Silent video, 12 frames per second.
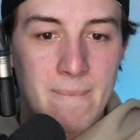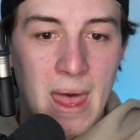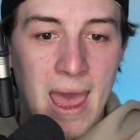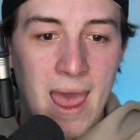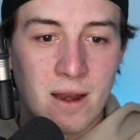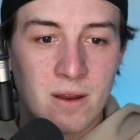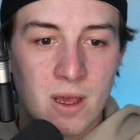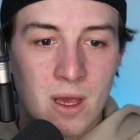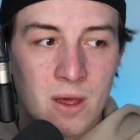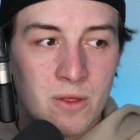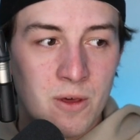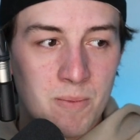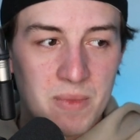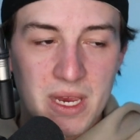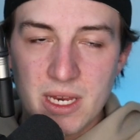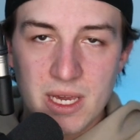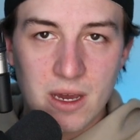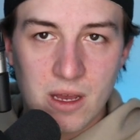And the
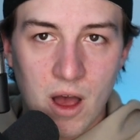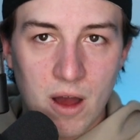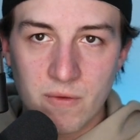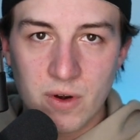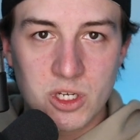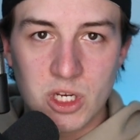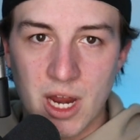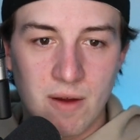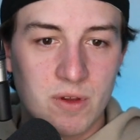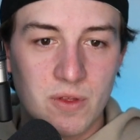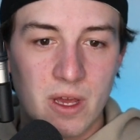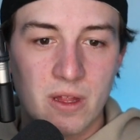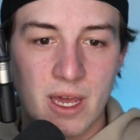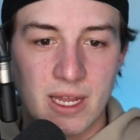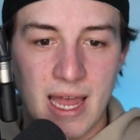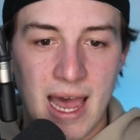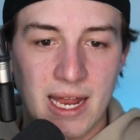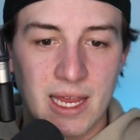media coverage and everything like
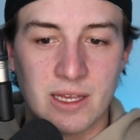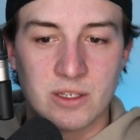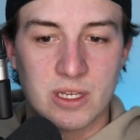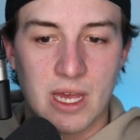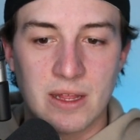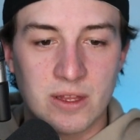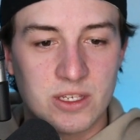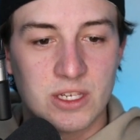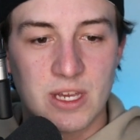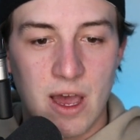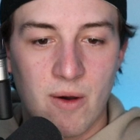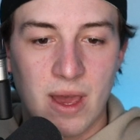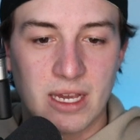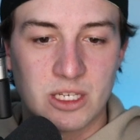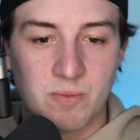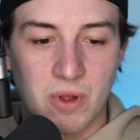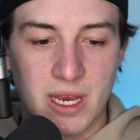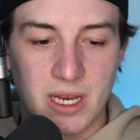that is, this is how I
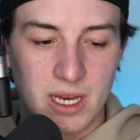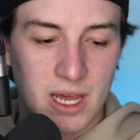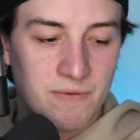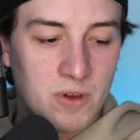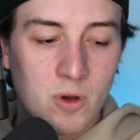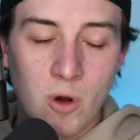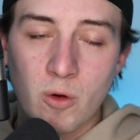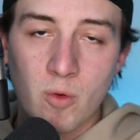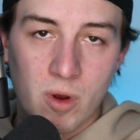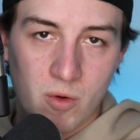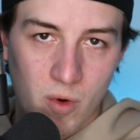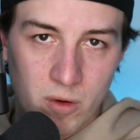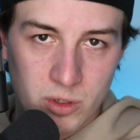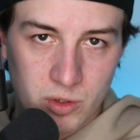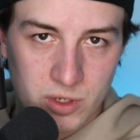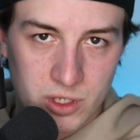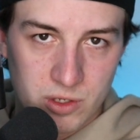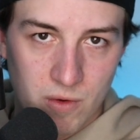explain it. If you go to a
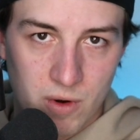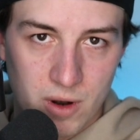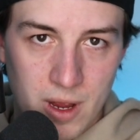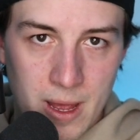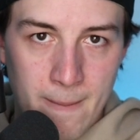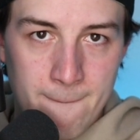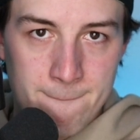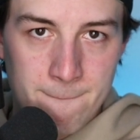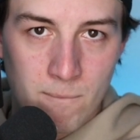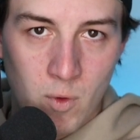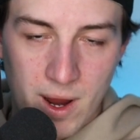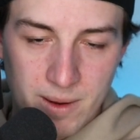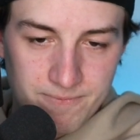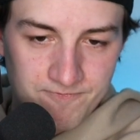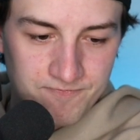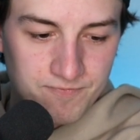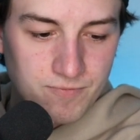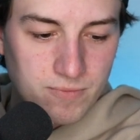grocery store, right,
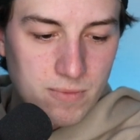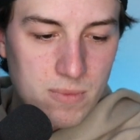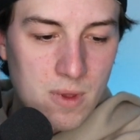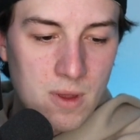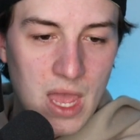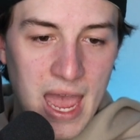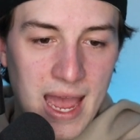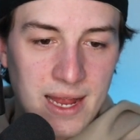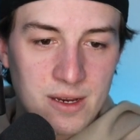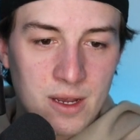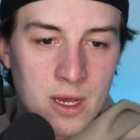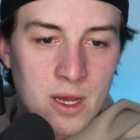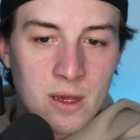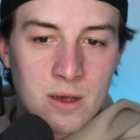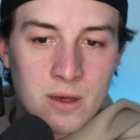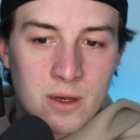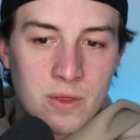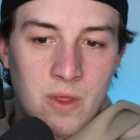and
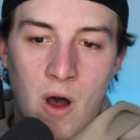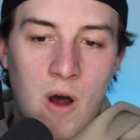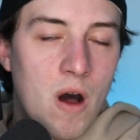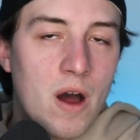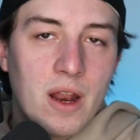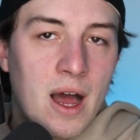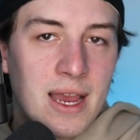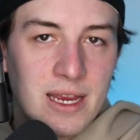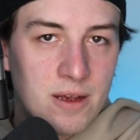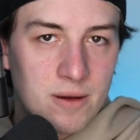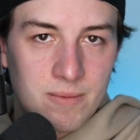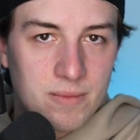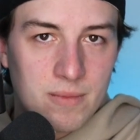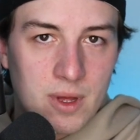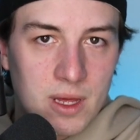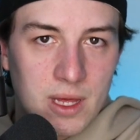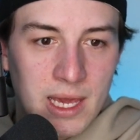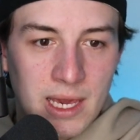the hot item
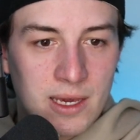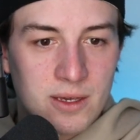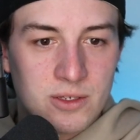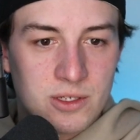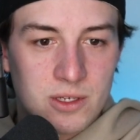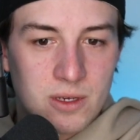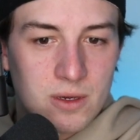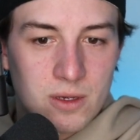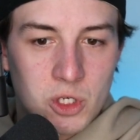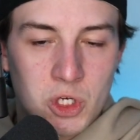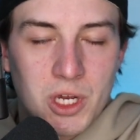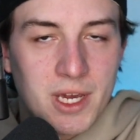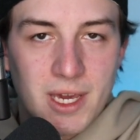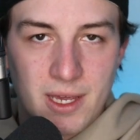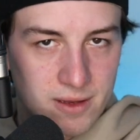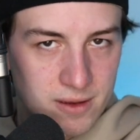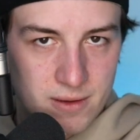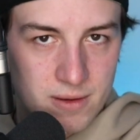is
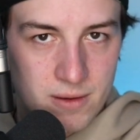chicken